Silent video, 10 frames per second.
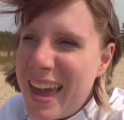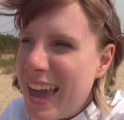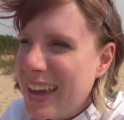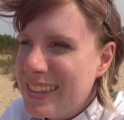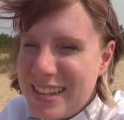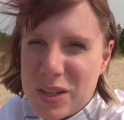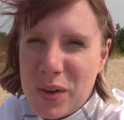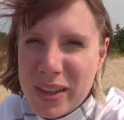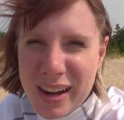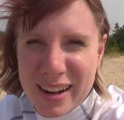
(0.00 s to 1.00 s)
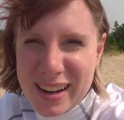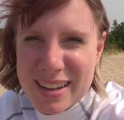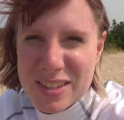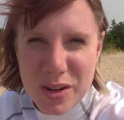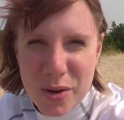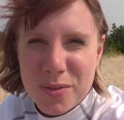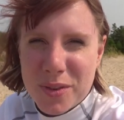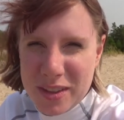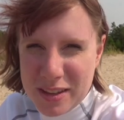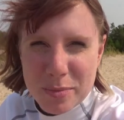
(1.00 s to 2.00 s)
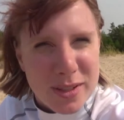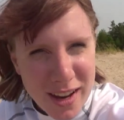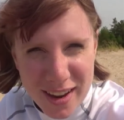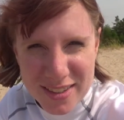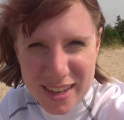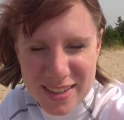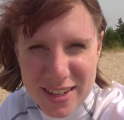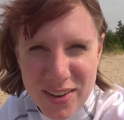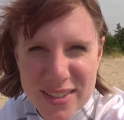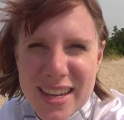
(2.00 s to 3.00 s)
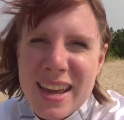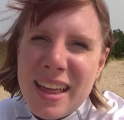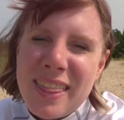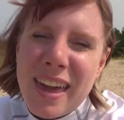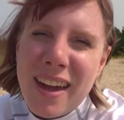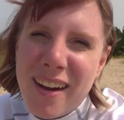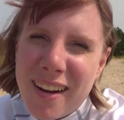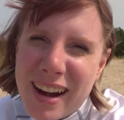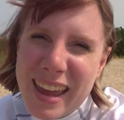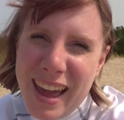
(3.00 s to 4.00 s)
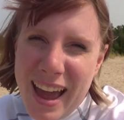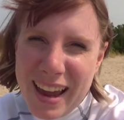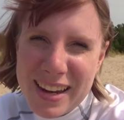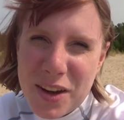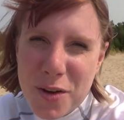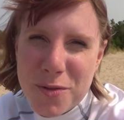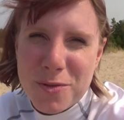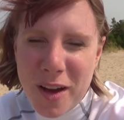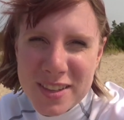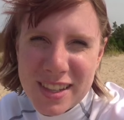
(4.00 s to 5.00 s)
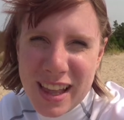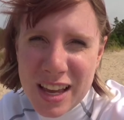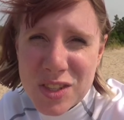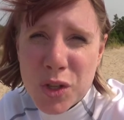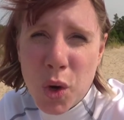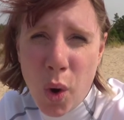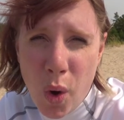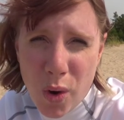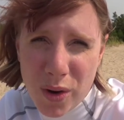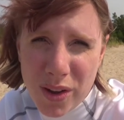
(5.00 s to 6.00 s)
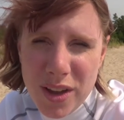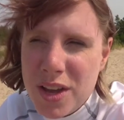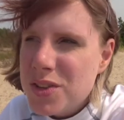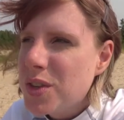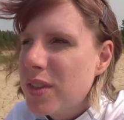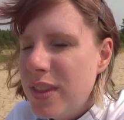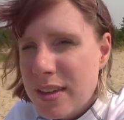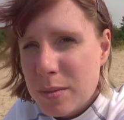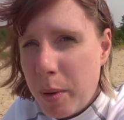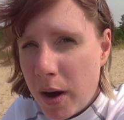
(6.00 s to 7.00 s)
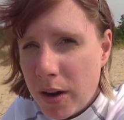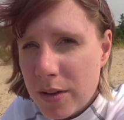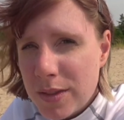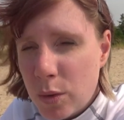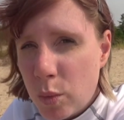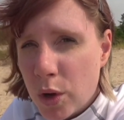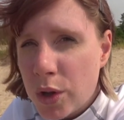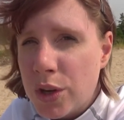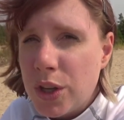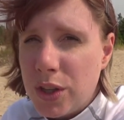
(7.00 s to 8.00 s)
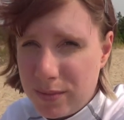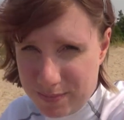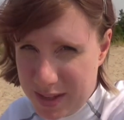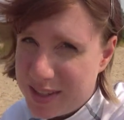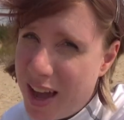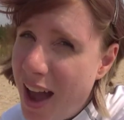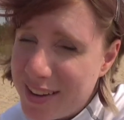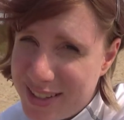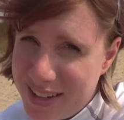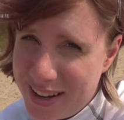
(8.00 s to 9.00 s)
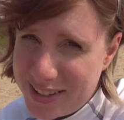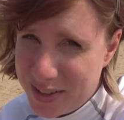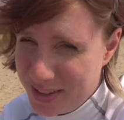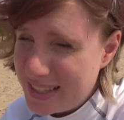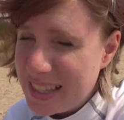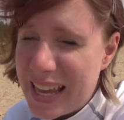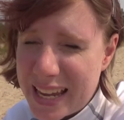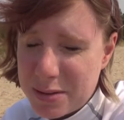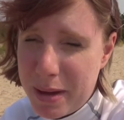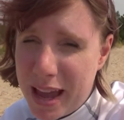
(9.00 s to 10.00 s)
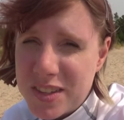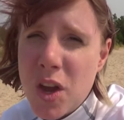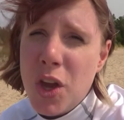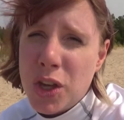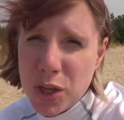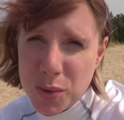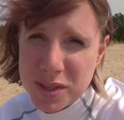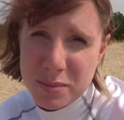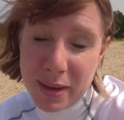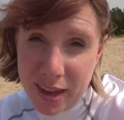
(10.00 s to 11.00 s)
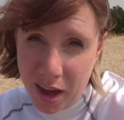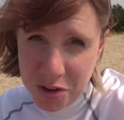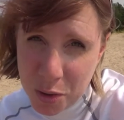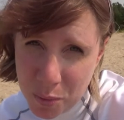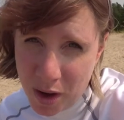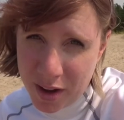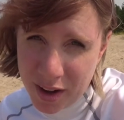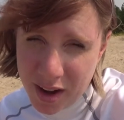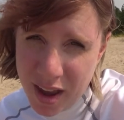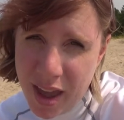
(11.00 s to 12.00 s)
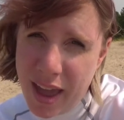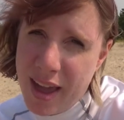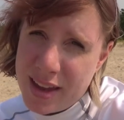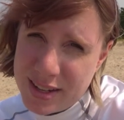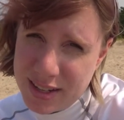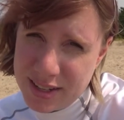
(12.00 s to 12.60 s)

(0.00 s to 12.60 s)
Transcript: and this whole area is known for these Petoskey stones. They are a kind of fossilized coral. So this part of the world this continent or this landmass used to be underwater and